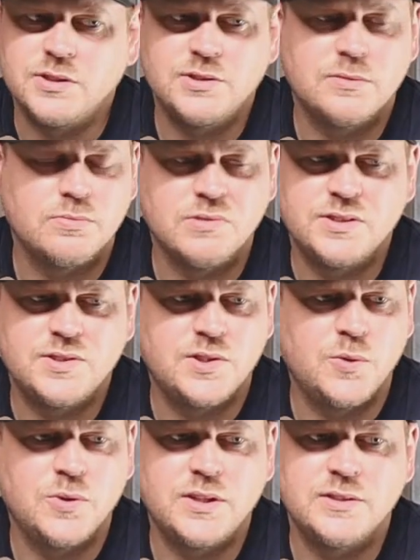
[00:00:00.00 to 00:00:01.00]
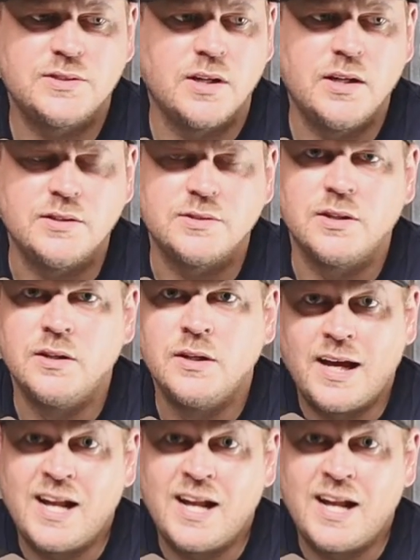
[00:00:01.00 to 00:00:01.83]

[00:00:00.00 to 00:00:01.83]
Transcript: Let's see what this does.